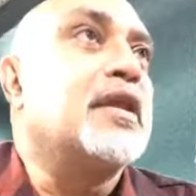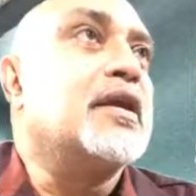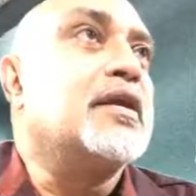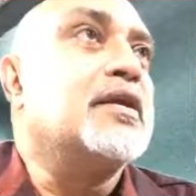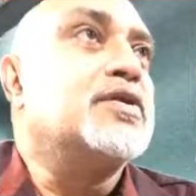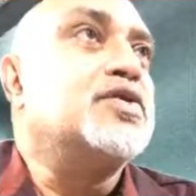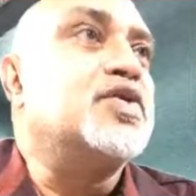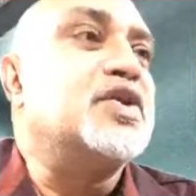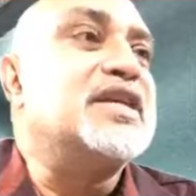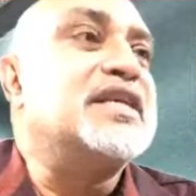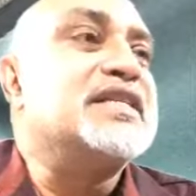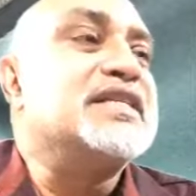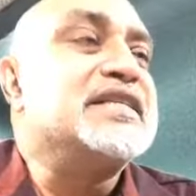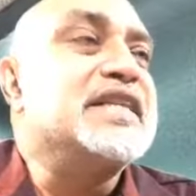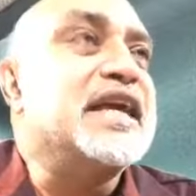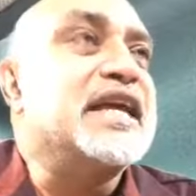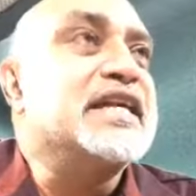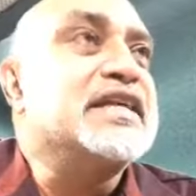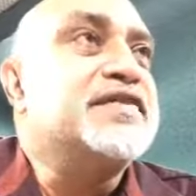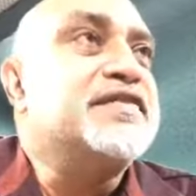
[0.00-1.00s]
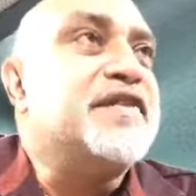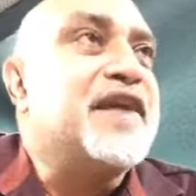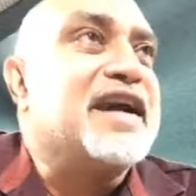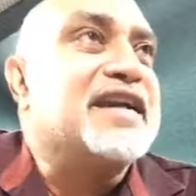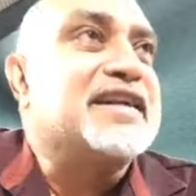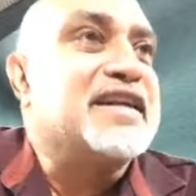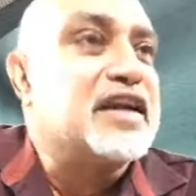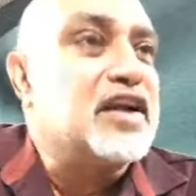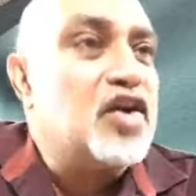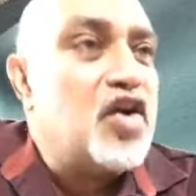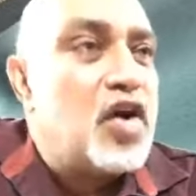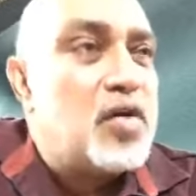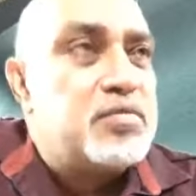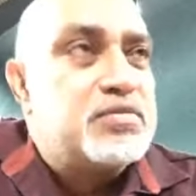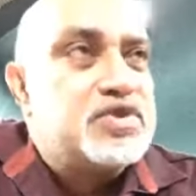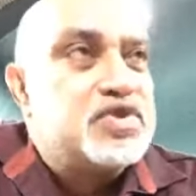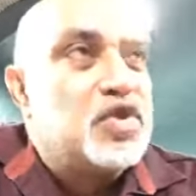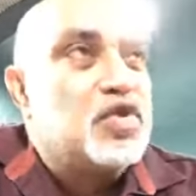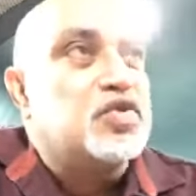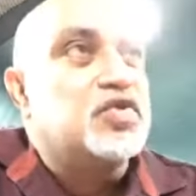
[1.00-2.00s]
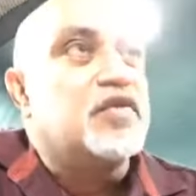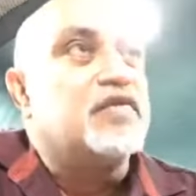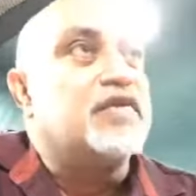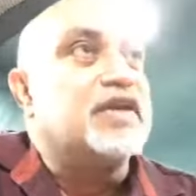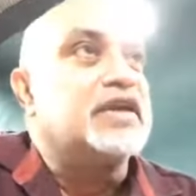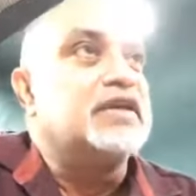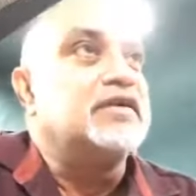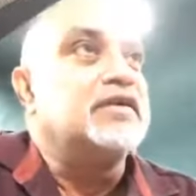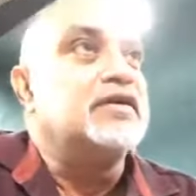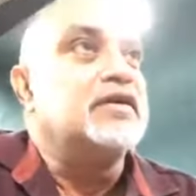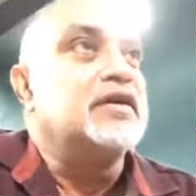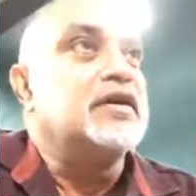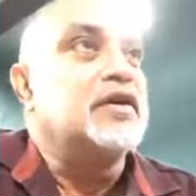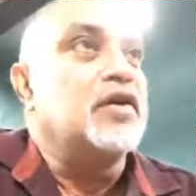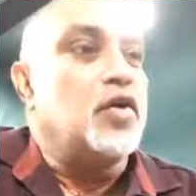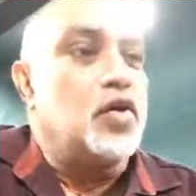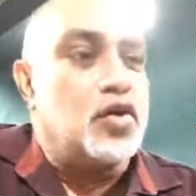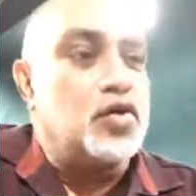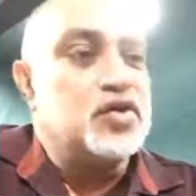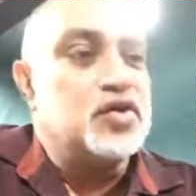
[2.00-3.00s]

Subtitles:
So the sex factor comes out of it. Although